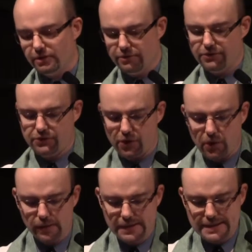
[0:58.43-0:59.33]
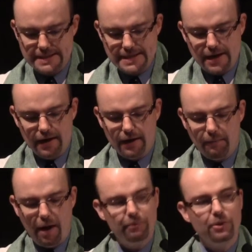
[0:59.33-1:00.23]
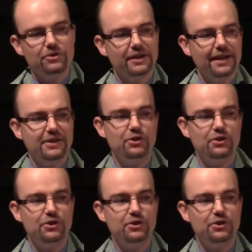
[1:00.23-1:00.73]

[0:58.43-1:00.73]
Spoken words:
So I'm going to let